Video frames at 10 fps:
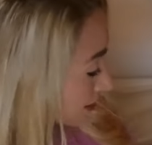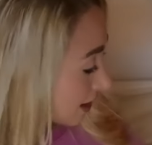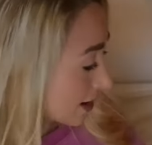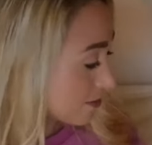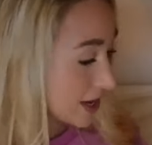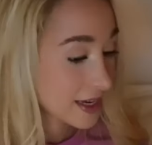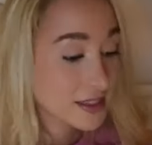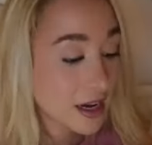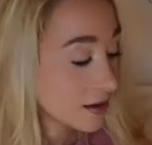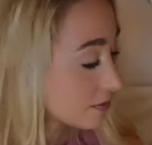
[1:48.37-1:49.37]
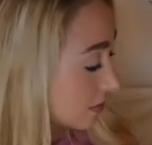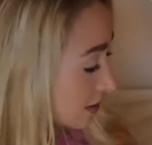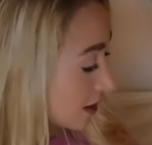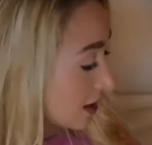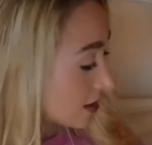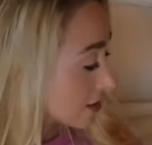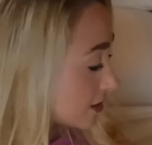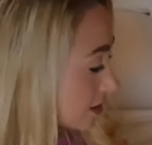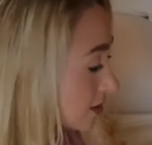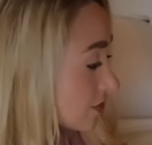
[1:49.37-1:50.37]
I picked up.
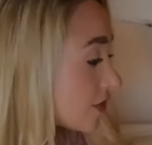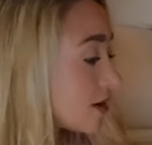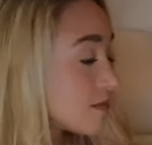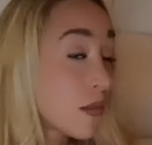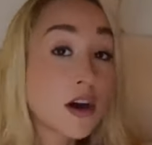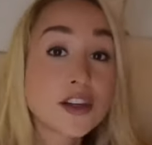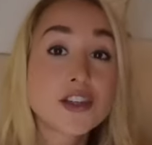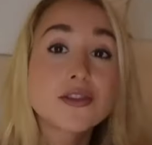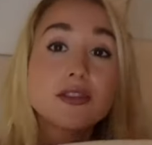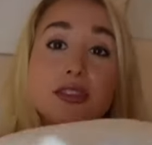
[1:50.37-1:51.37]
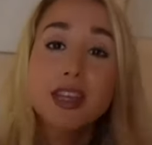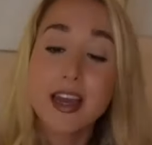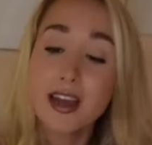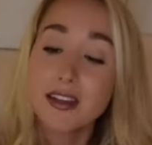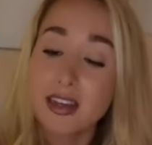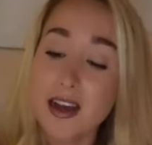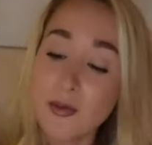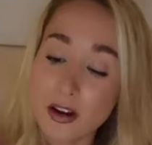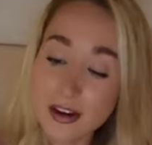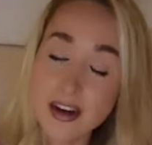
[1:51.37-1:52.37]
This is from Marshalls, and I
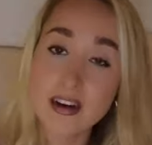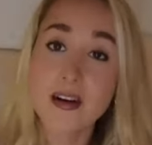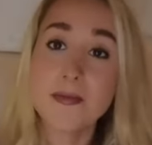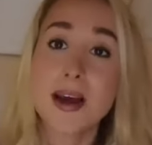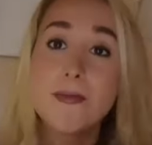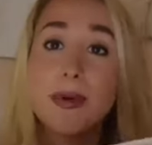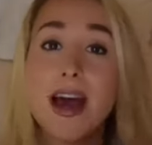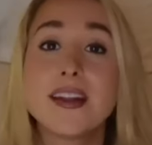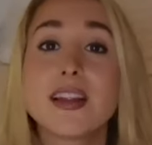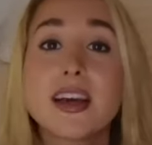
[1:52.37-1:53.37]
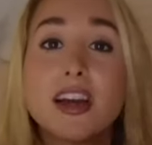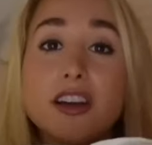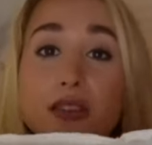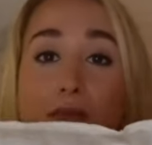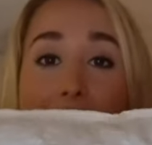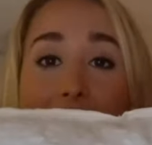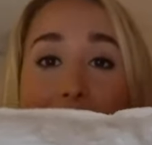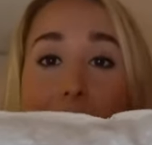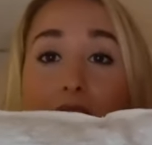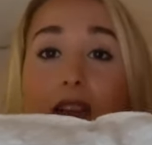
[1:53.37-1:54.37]
wanted it on my bed, like a good body
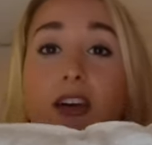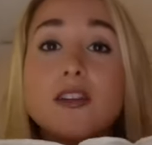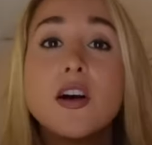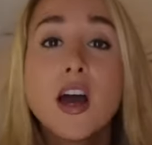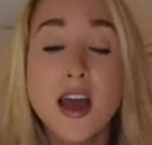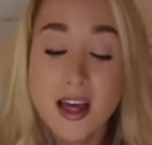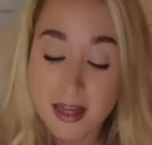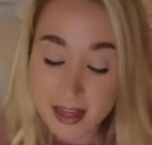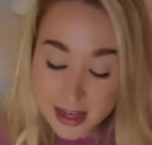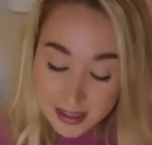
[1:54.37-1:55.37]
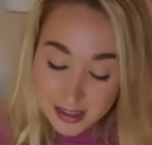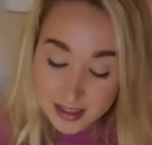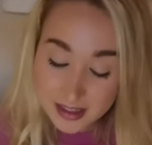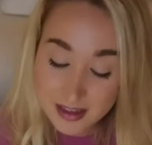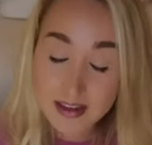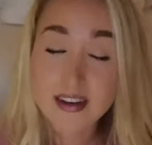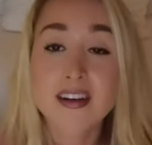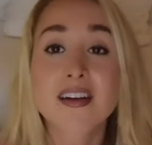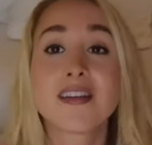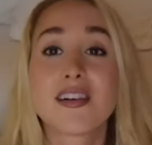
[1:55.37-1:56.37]
pillow. This, oh,
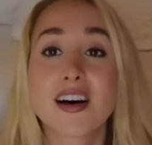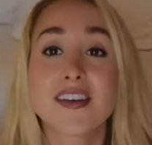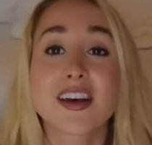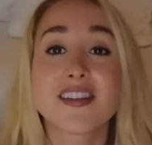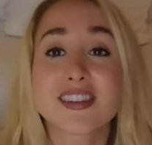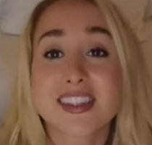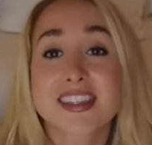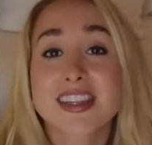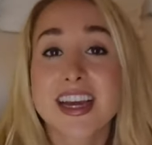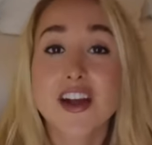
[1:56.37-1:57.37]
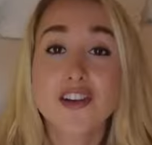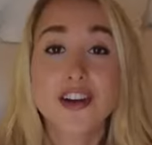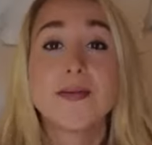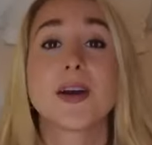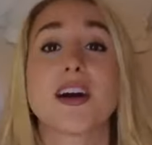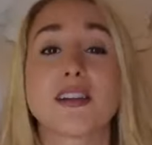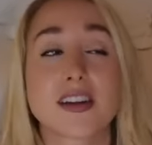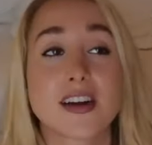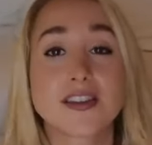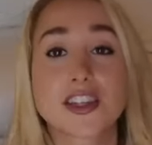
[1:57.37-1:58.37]
this is like a cream
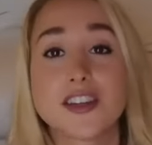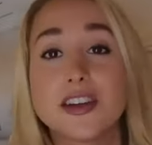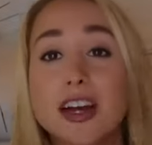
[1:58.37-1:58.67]
color. I'll show you